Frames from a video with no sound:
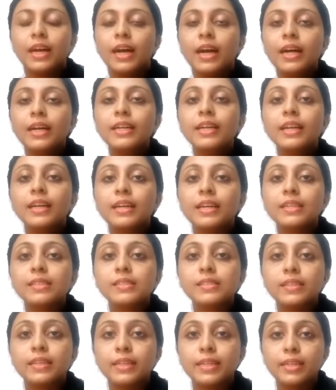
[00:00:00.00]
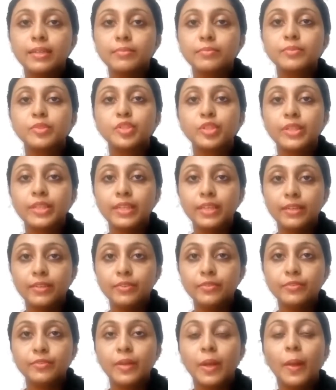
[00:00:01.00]
I asked him to
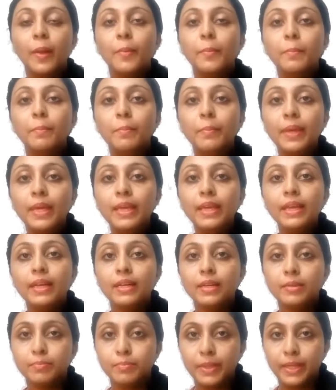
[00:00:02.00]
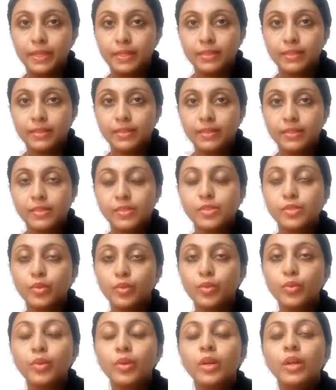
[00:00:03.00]
give me a pen.
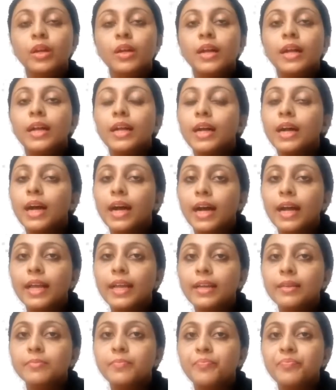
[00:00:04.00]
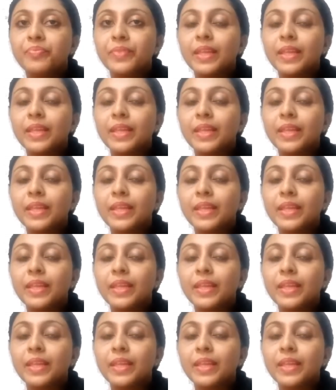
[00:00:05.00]
So, I